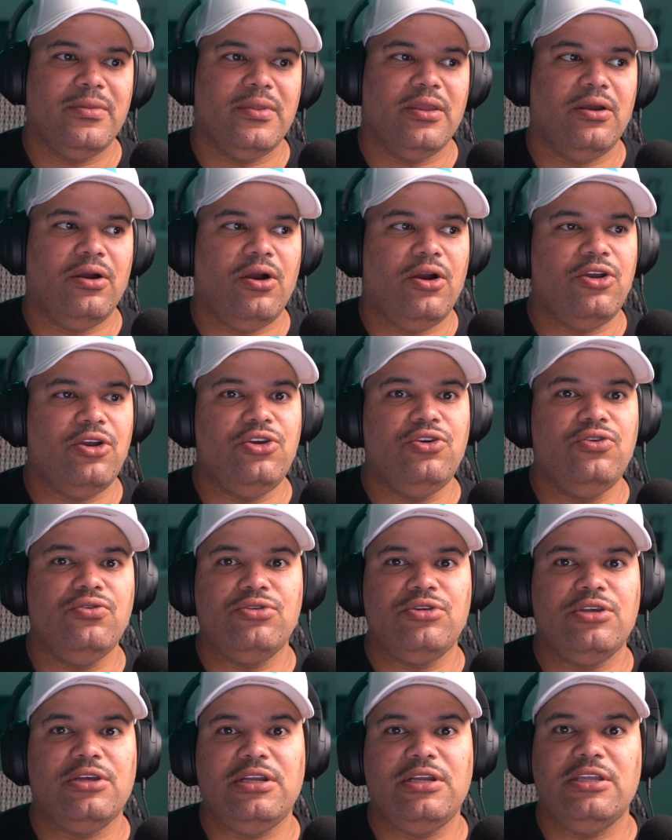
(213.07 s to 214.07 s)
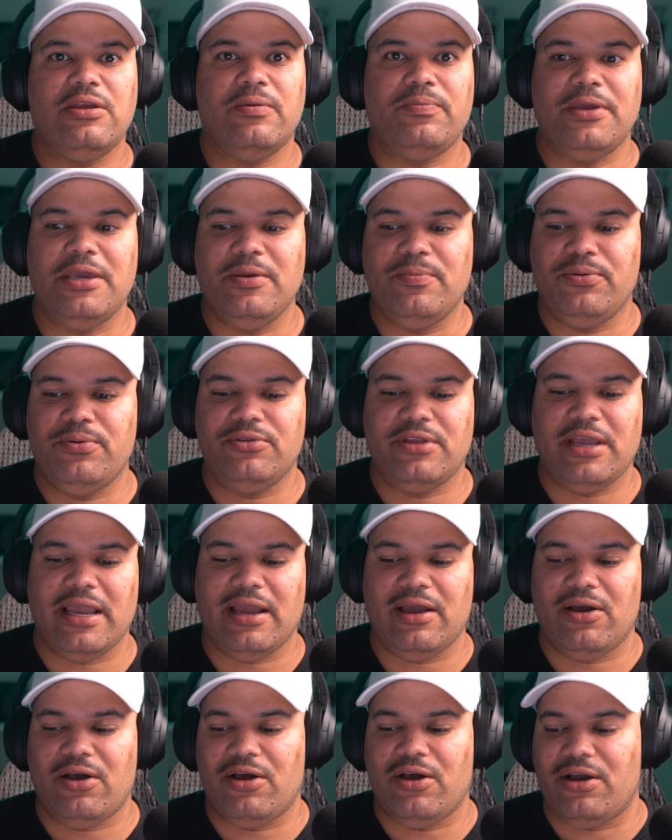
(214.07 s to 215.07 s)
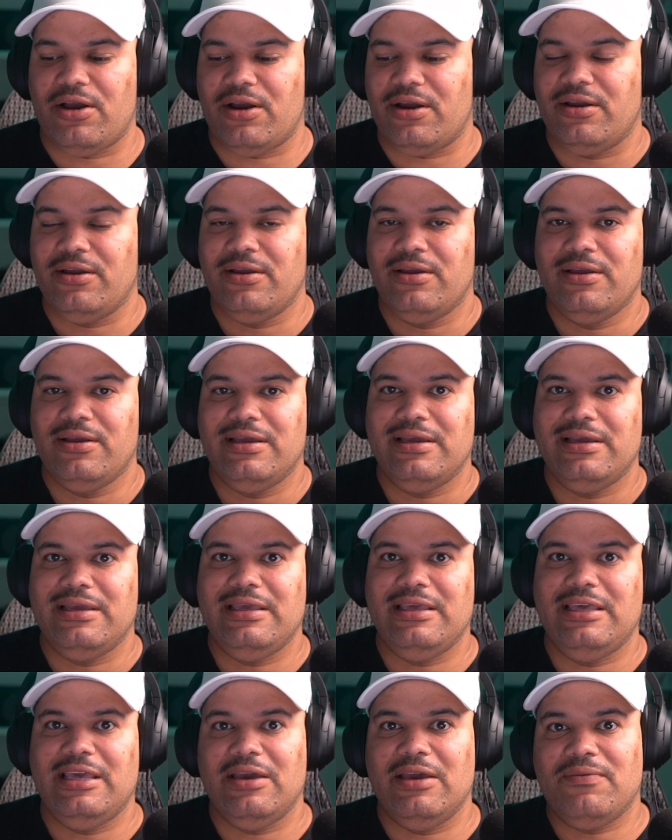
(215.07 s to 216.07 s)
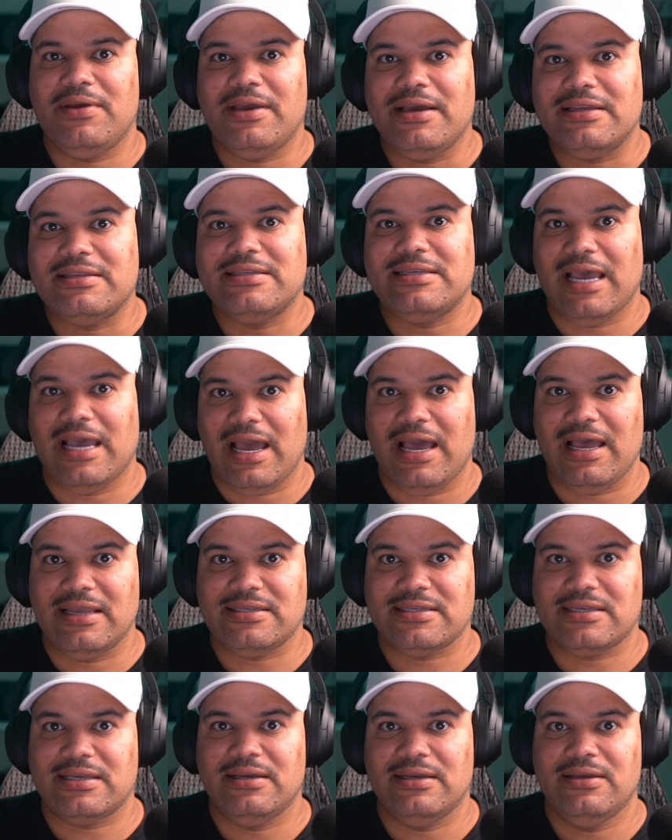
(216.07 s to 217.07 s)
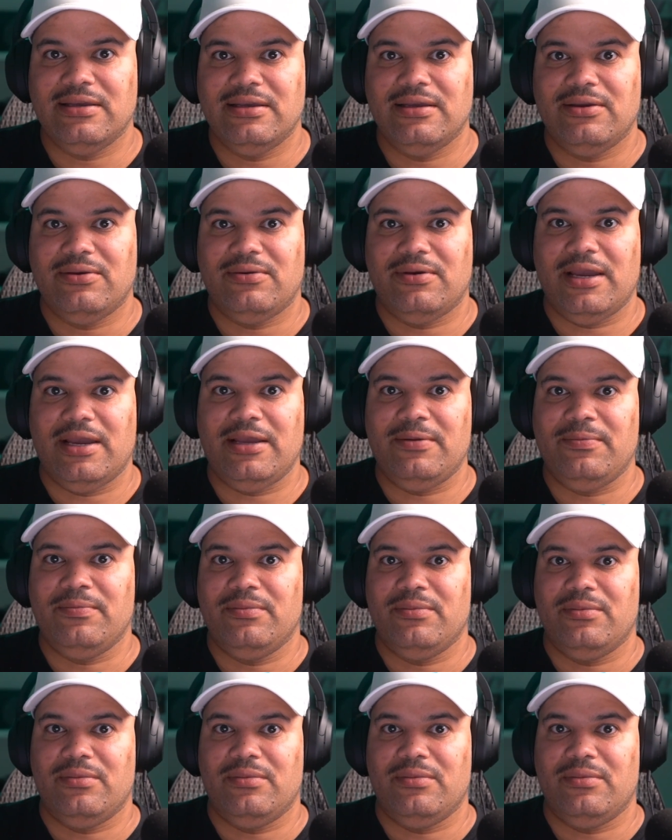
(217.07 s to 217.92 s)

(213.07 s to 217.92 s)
are usually the people that are giving a task, right?